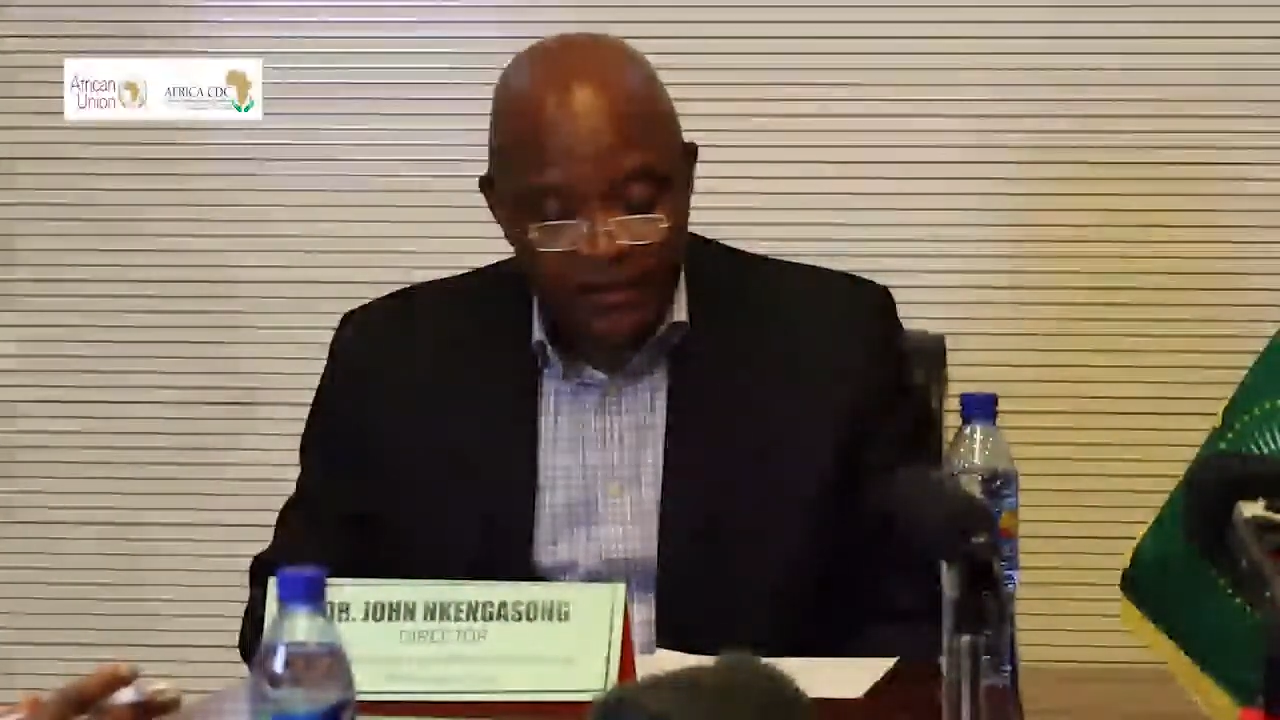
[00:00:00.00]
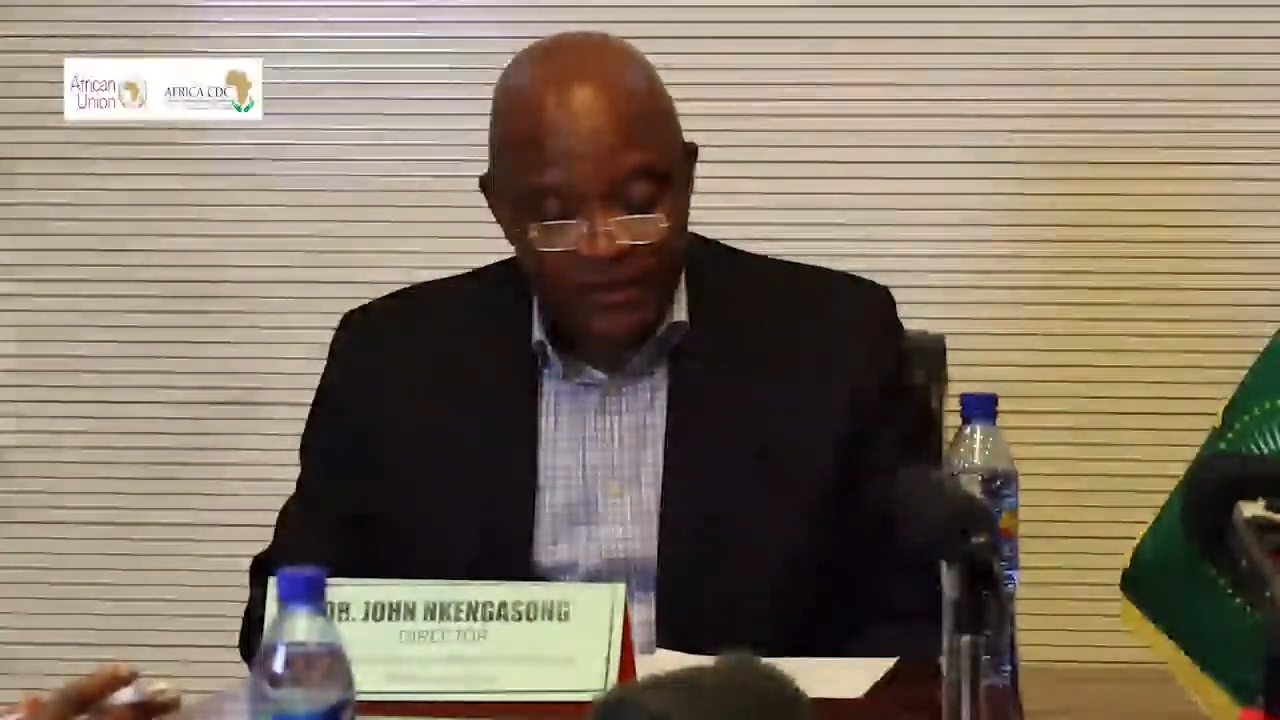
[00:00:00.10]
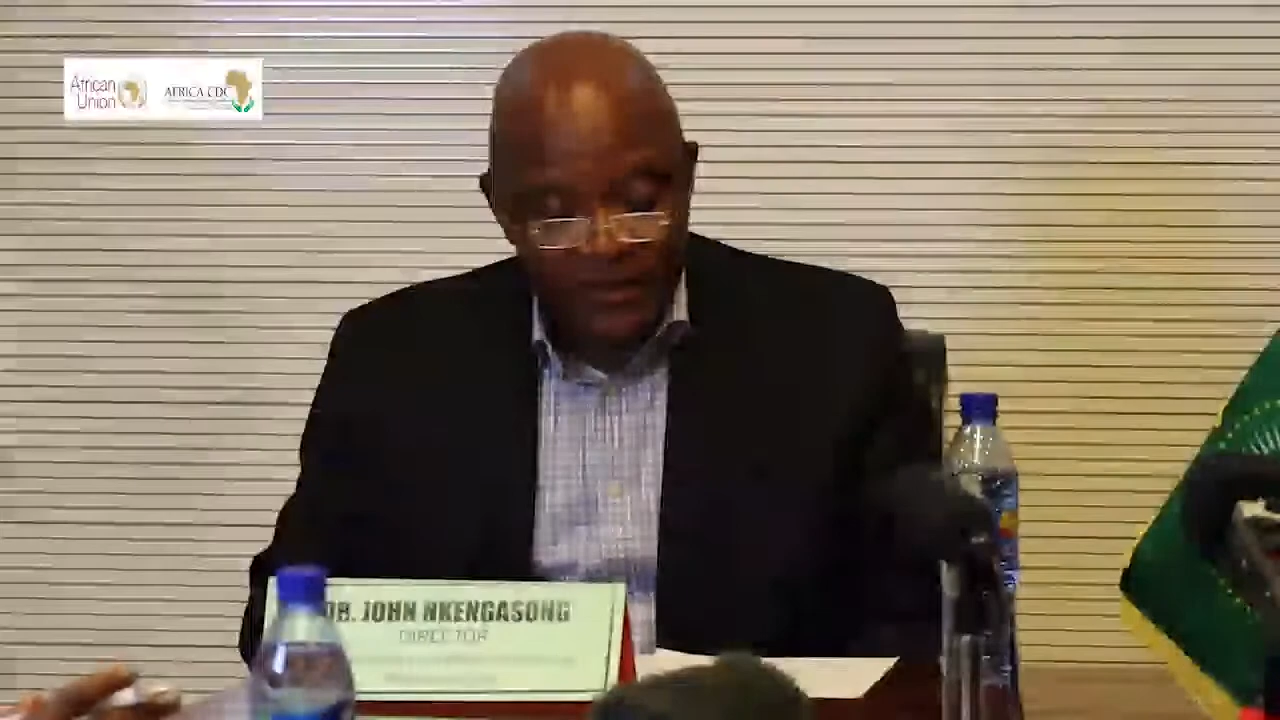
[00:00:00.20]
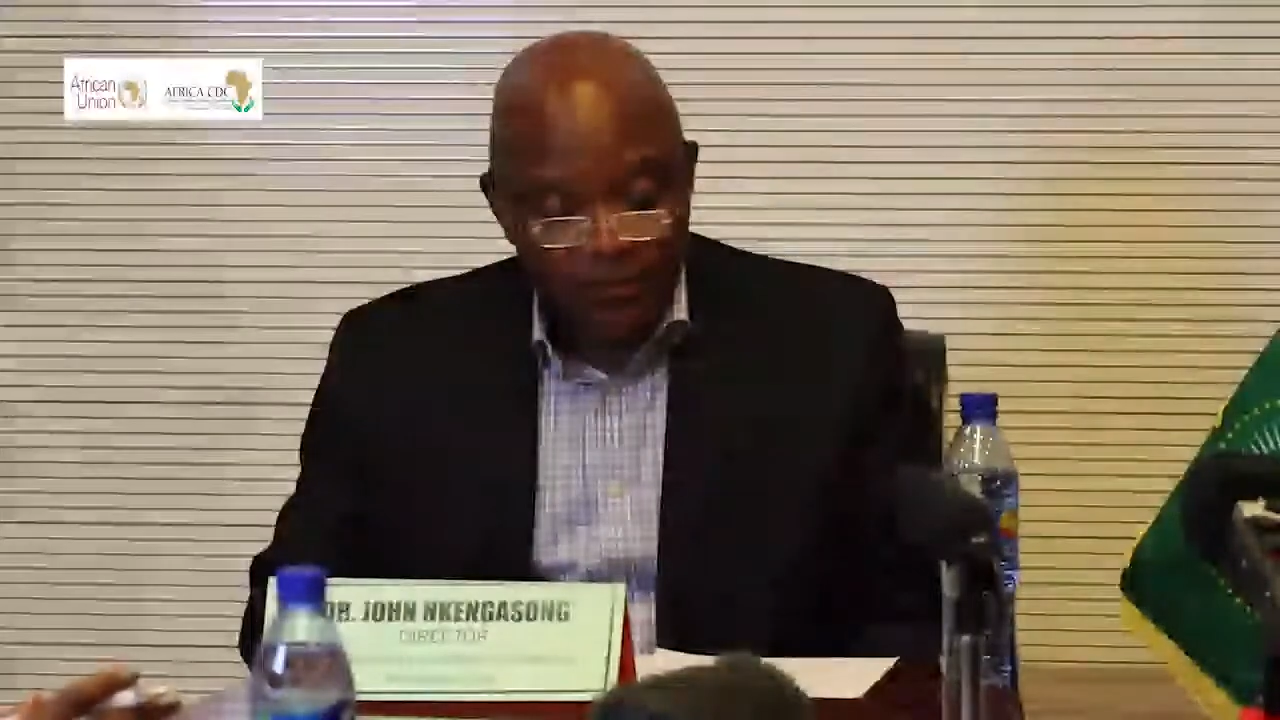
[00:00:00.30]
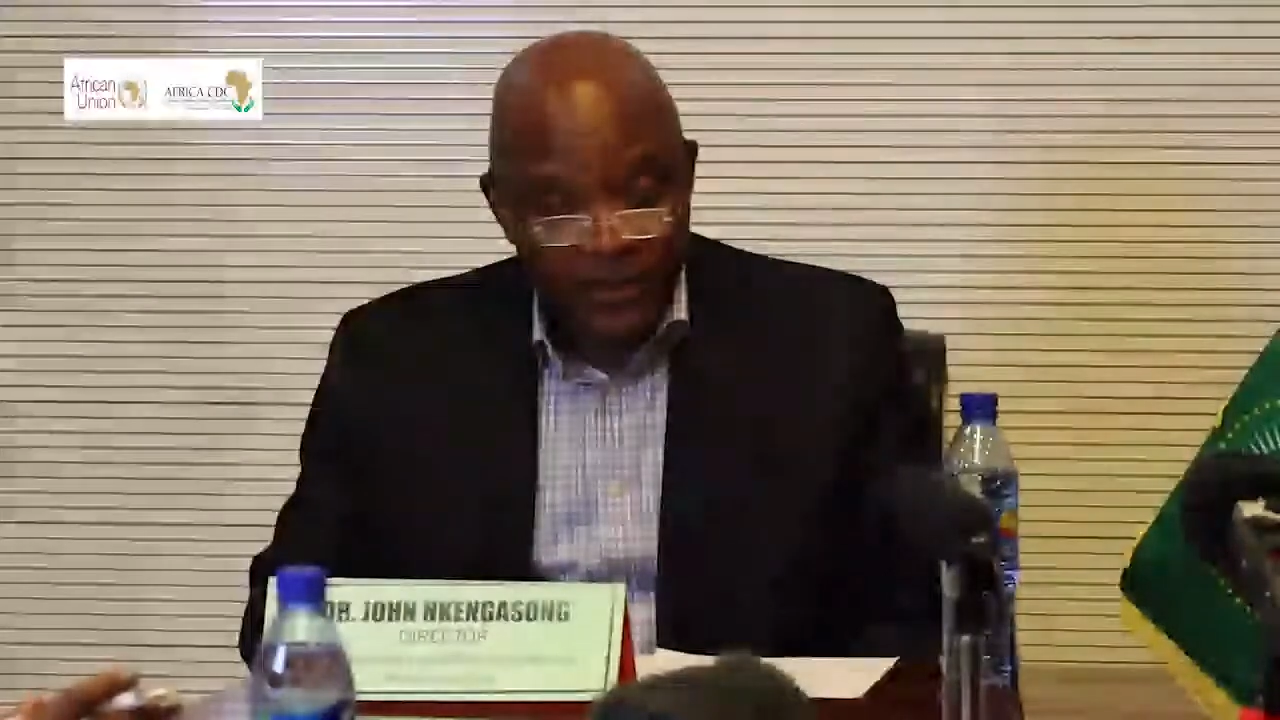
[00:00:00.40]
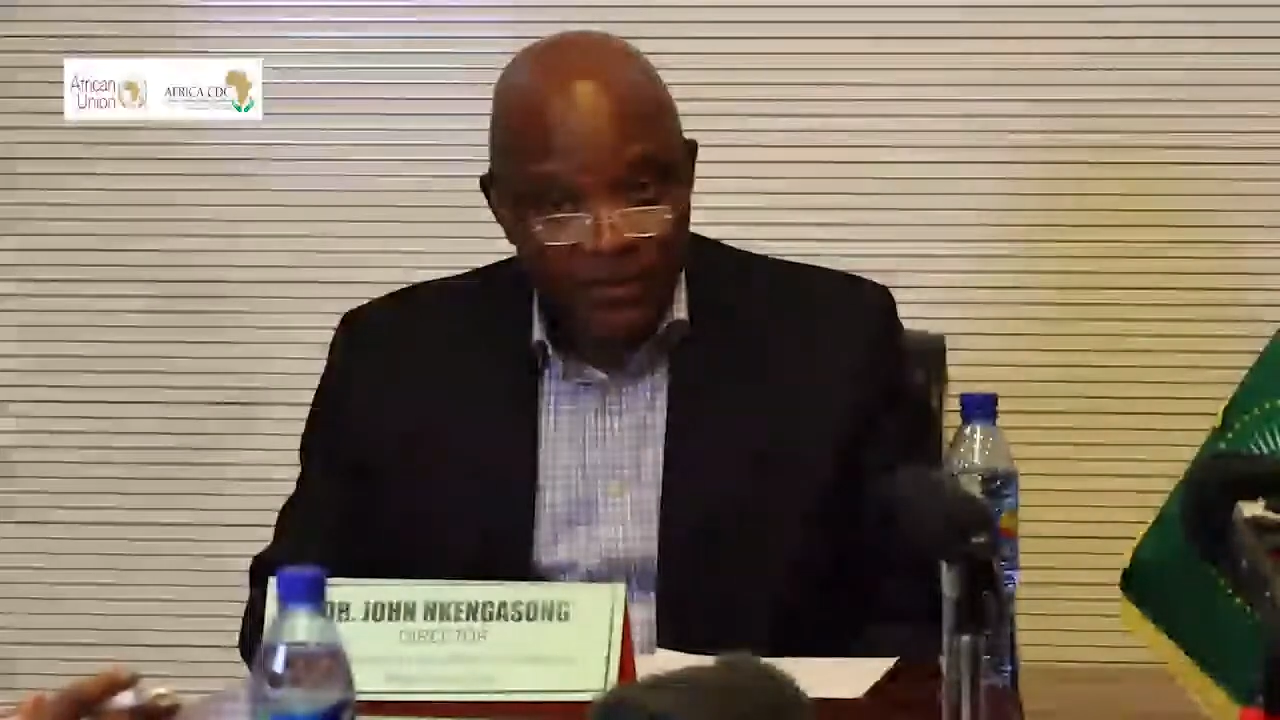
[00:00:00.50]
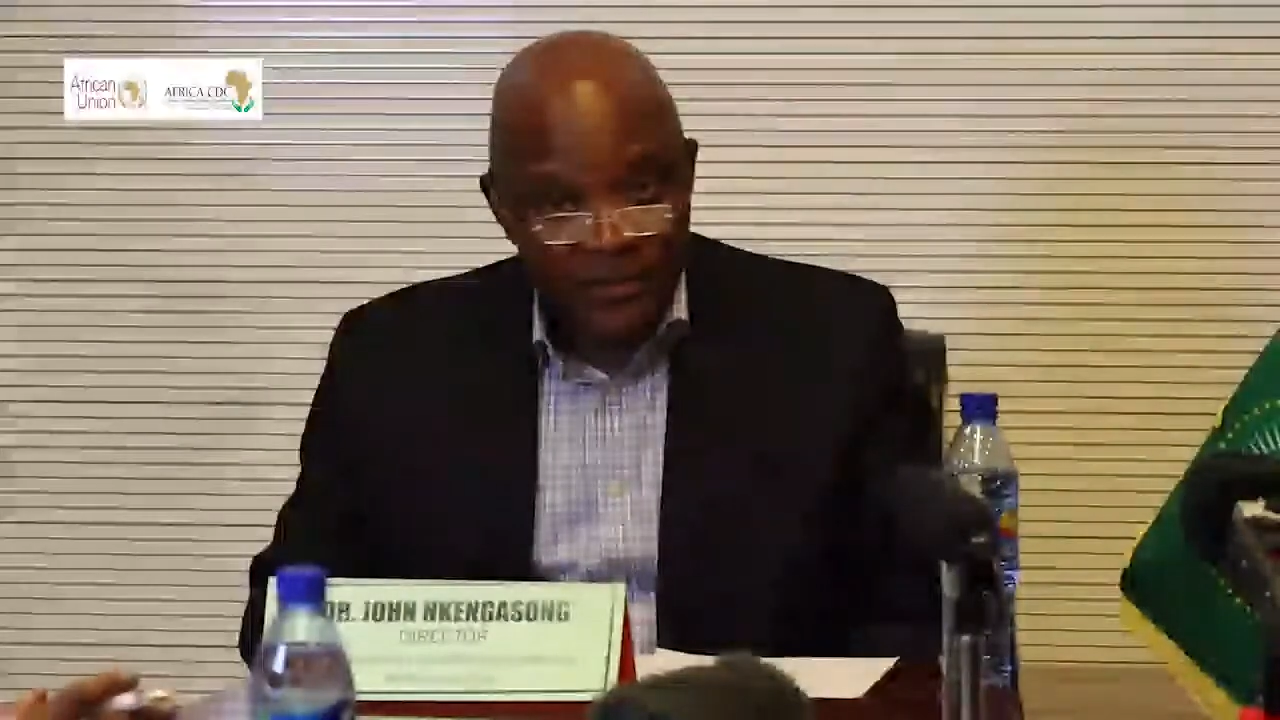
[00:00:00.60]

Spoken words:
and the Prime